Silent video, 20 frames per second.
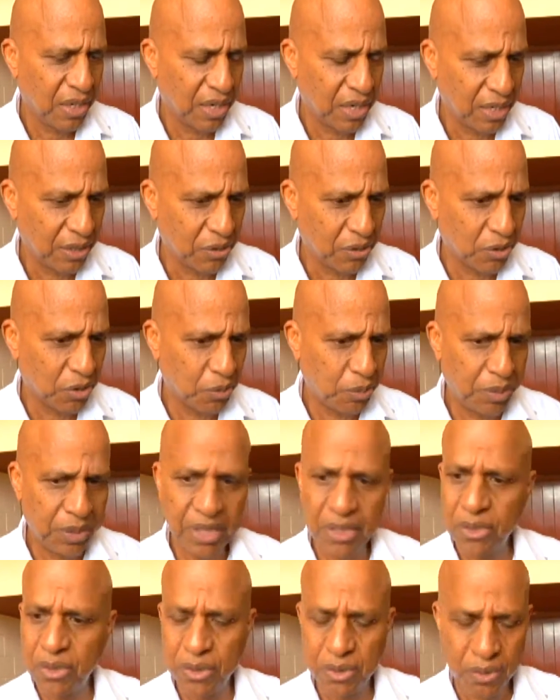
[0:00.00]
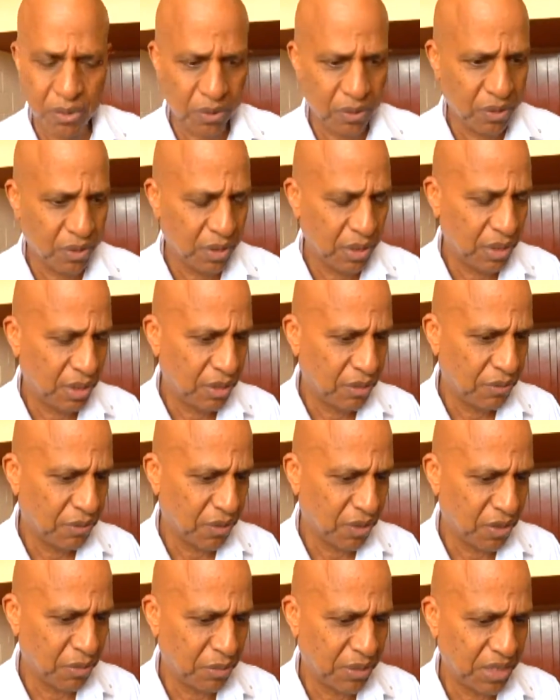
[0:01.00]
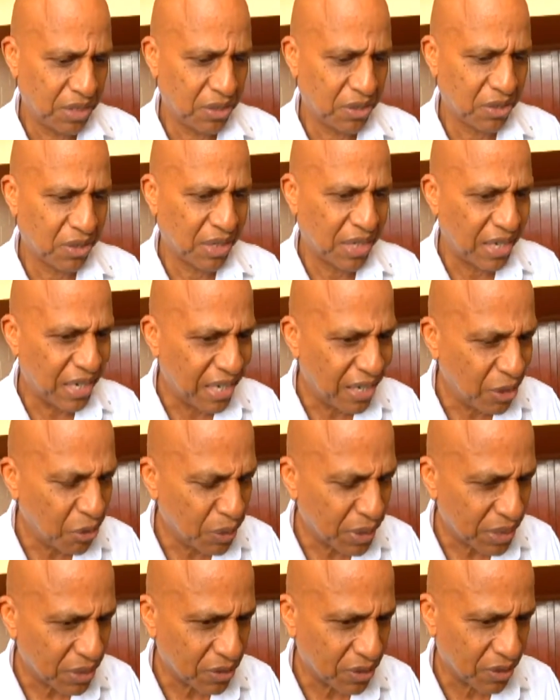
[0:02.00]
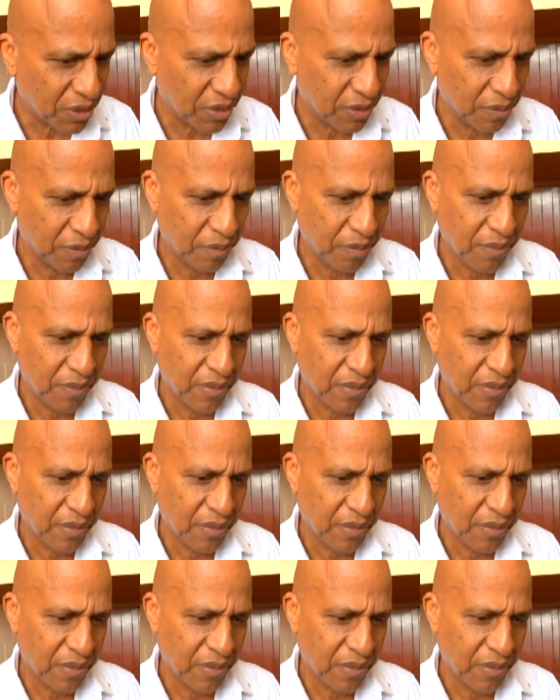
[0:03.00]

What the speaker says: to speak to Foreign Minister Elrington